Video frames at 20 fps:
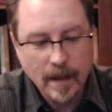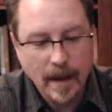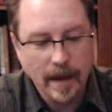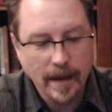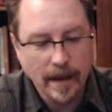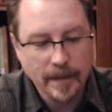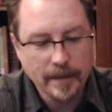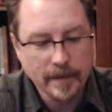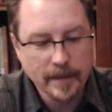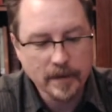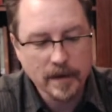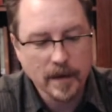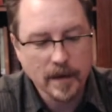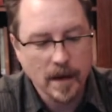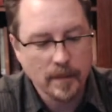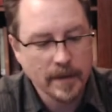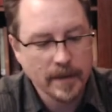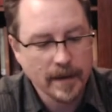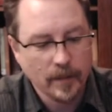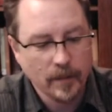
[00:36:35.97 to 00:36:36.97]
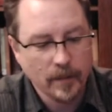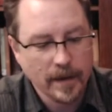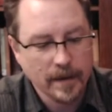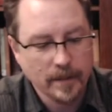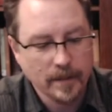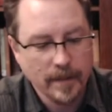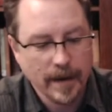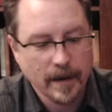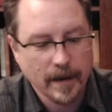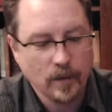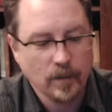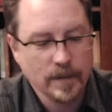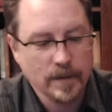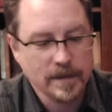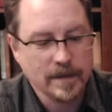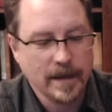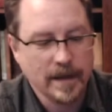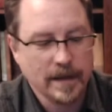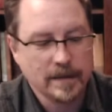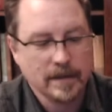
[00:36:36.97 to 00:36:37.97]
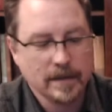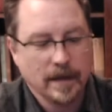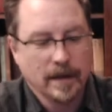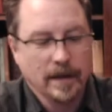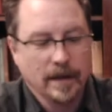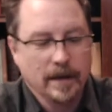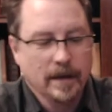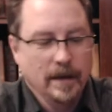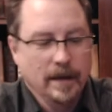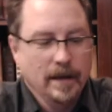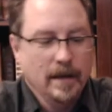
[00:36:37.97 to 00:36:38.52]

The other comment I wanted to make was that. Uh,